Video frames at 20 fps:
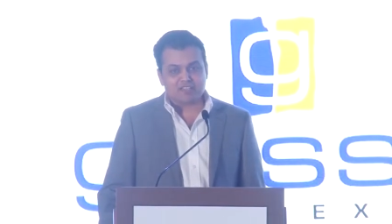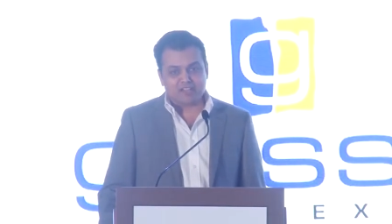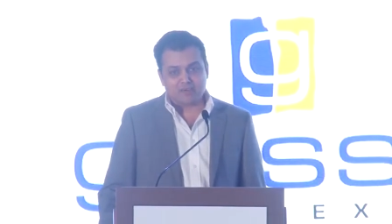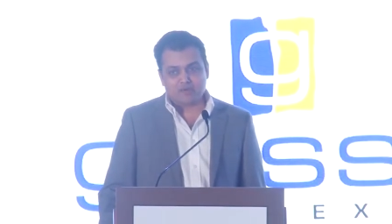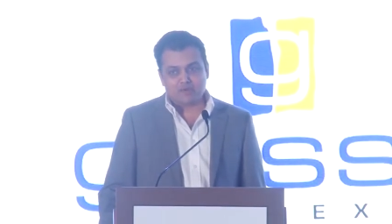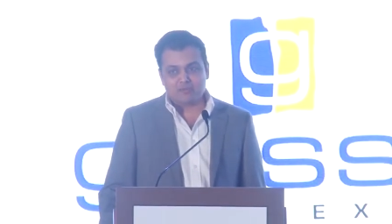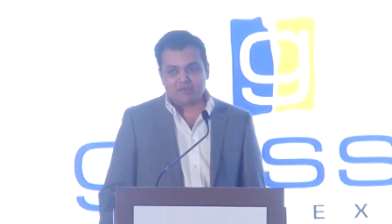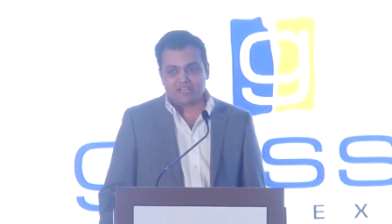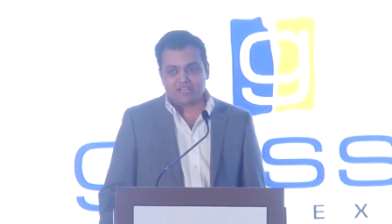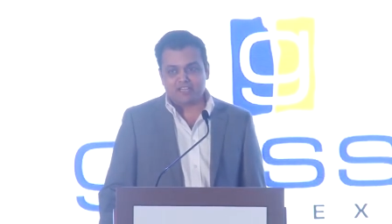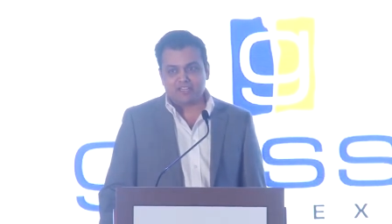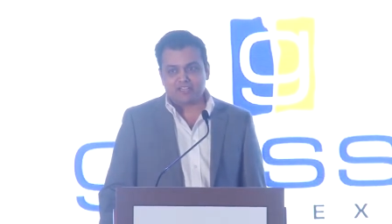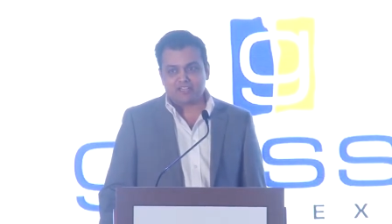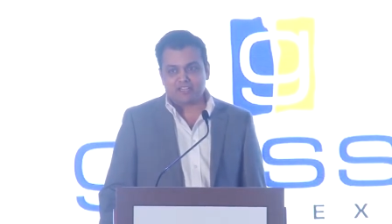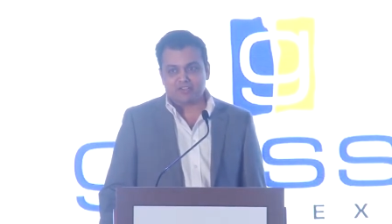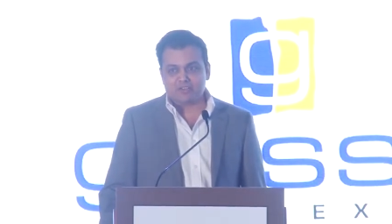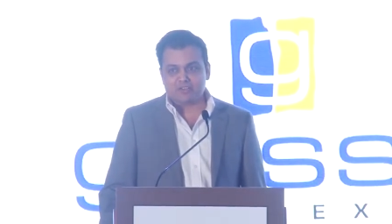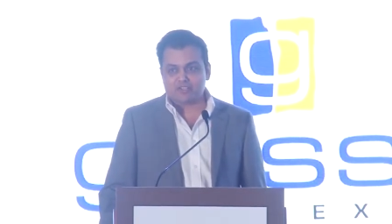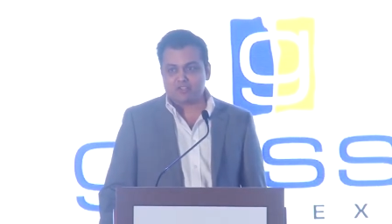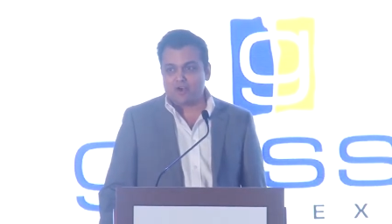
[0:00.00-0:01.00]
there will be
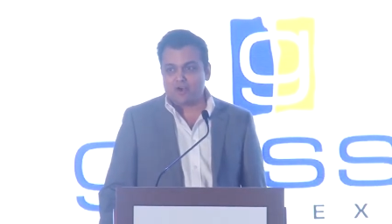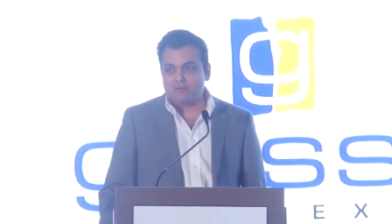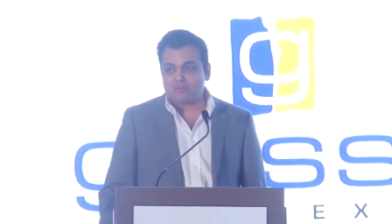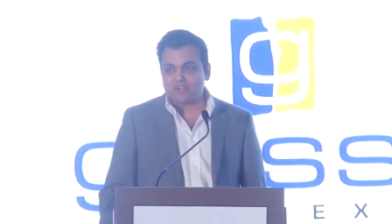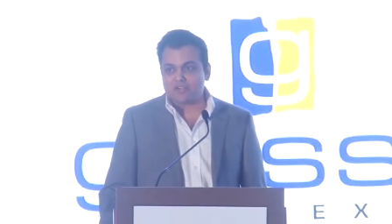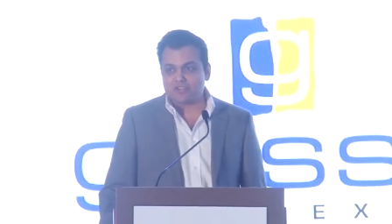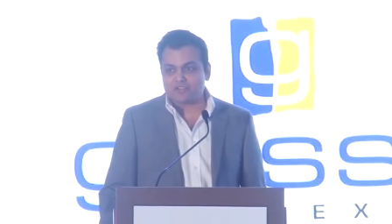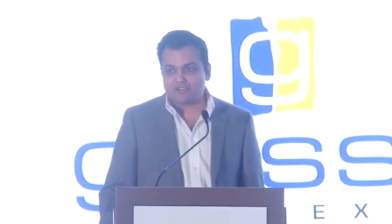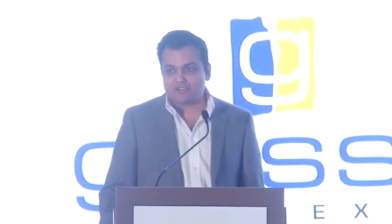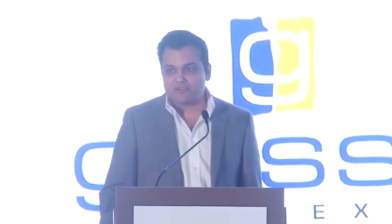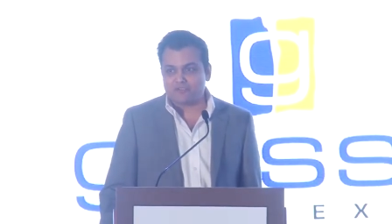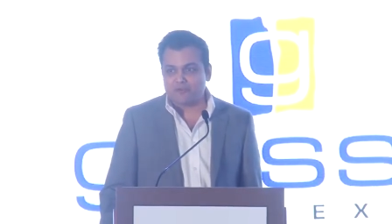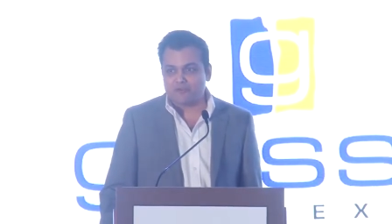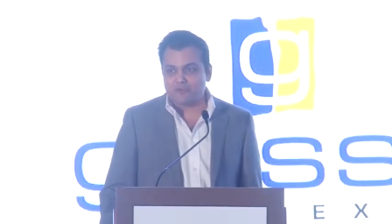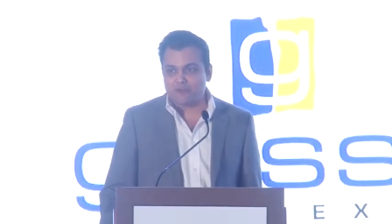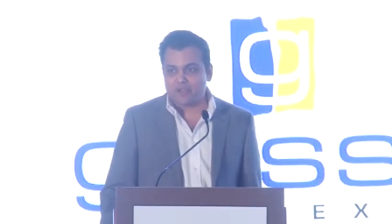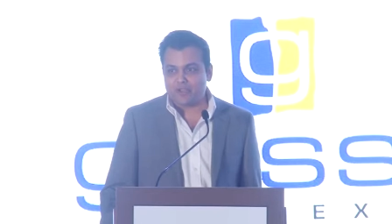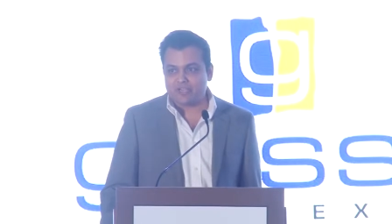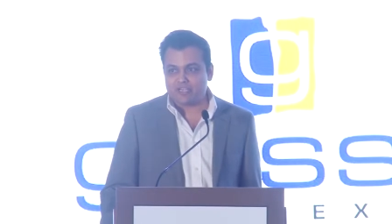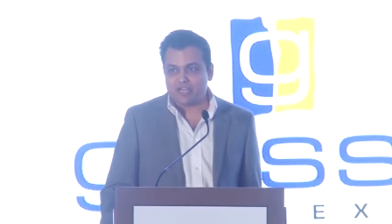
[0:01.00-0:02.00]
continuous competition
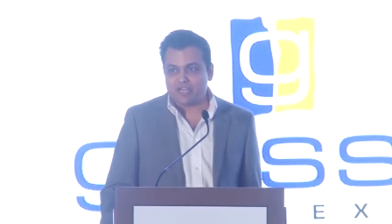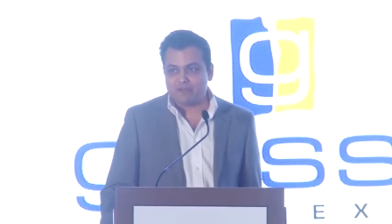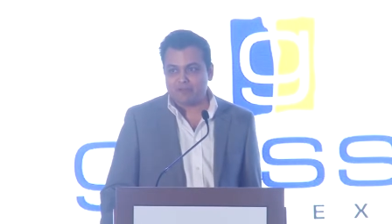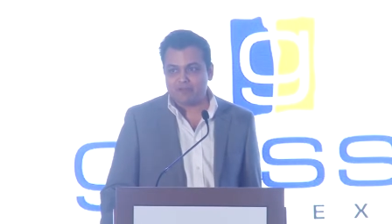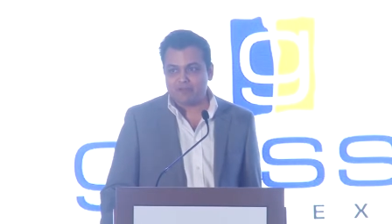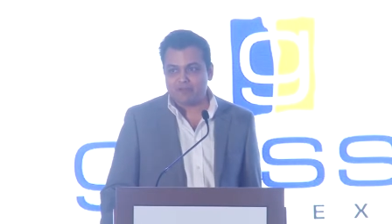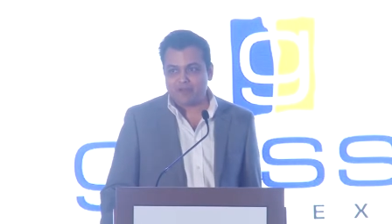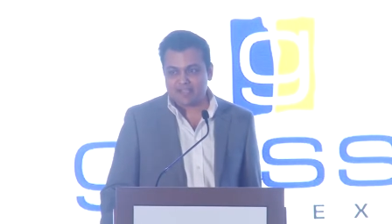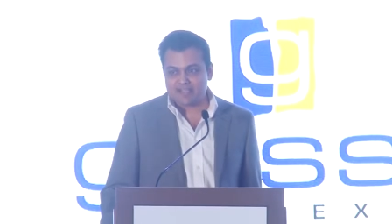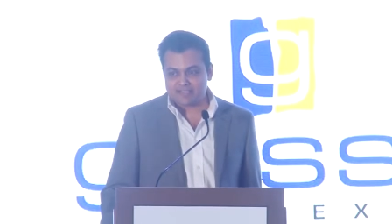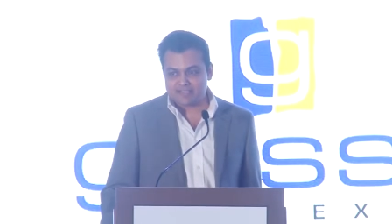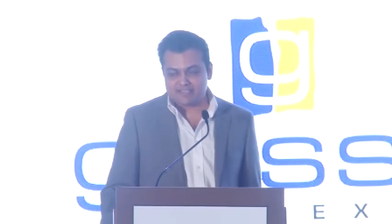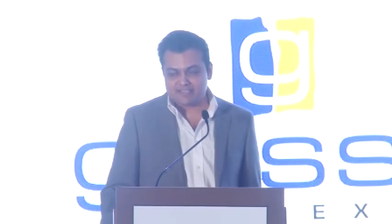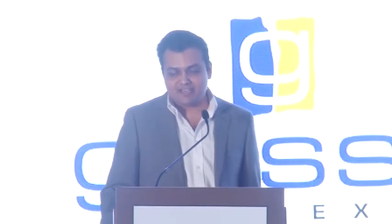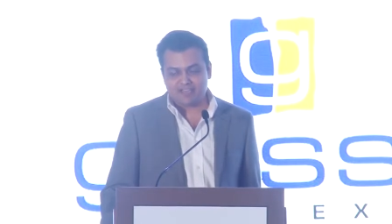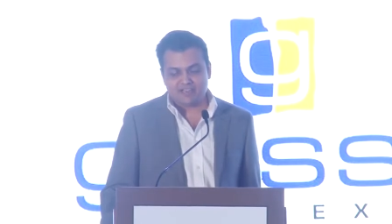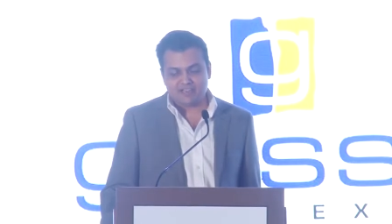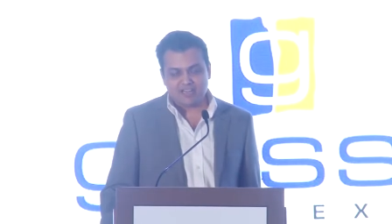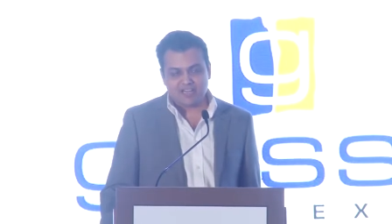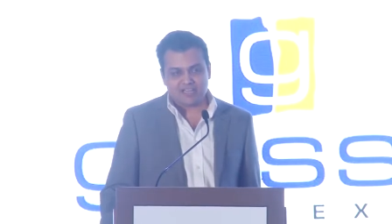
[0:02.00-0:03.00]
from Vietnam and
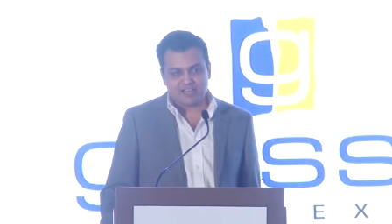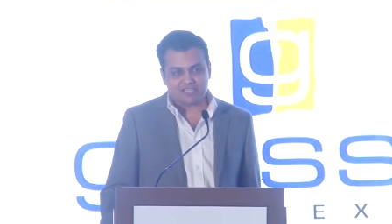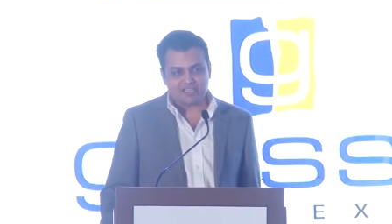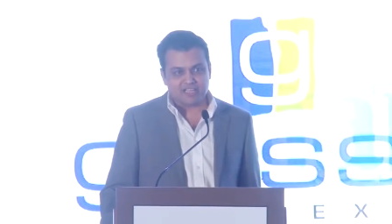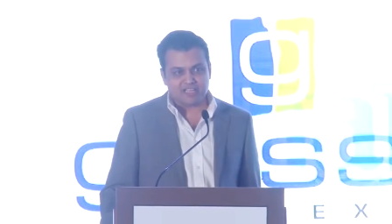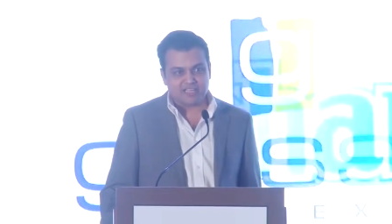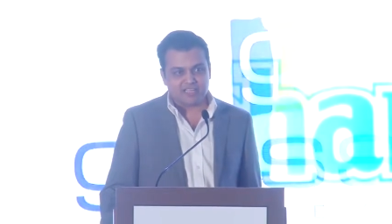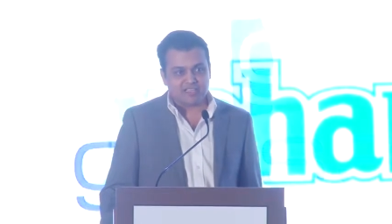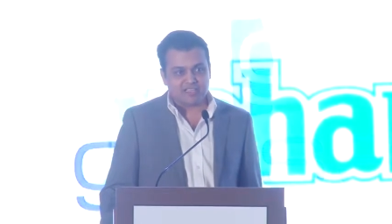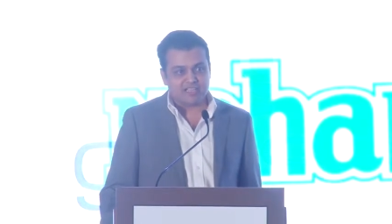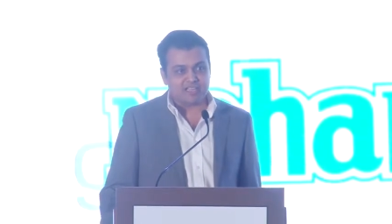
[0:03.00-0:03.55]
Pakistan largely.